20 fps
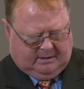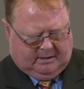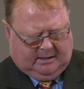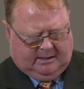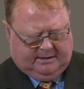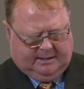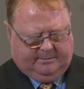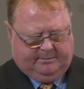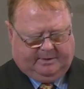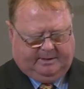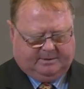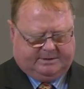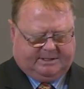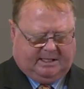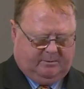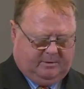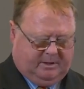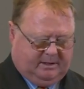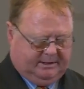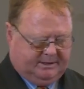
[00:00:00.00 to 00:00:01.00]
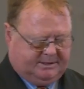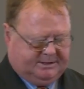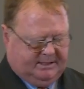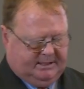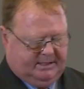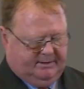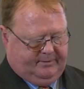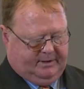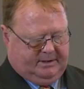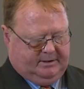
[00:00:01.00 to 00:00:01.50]
And then people say, well, it's
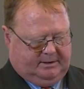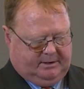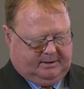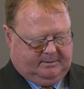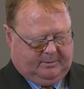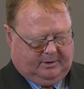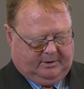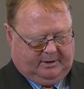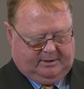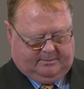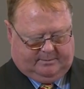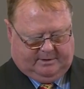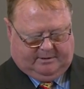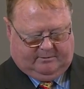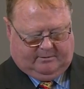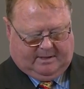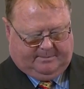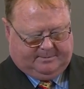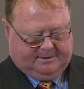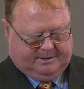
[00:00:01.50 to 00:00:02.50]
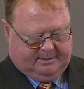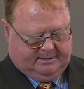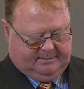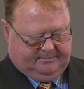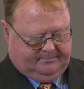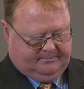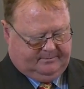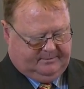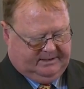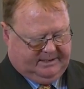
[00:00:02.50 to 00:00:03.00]
significant that the body had been wrapped in a
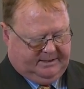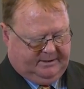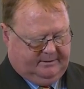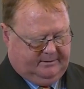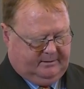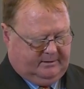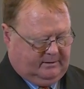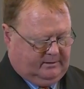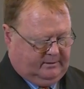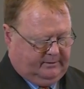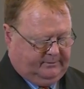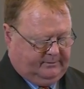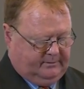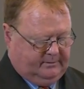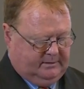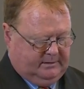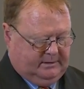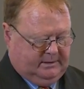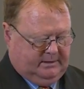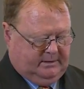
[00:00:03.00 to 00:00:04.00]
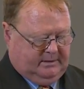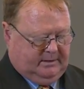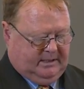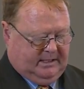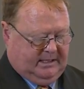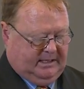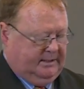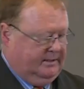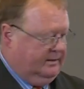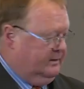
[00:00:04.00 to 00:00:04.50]
linen cloth,
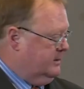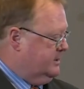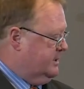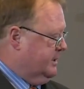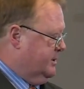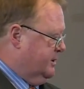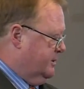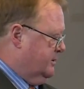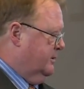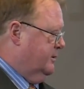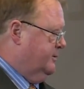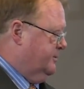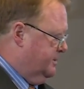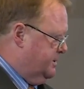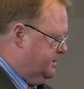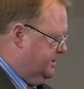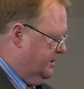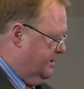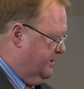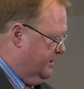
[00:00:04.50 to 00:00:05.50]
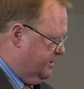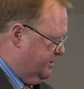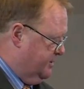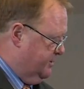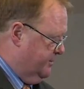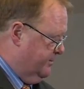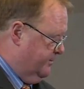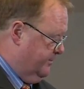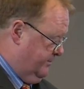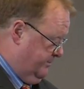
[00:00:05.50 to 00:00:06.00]
and such a cloth was still in the
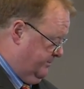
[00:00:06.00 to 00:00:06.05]
tomb.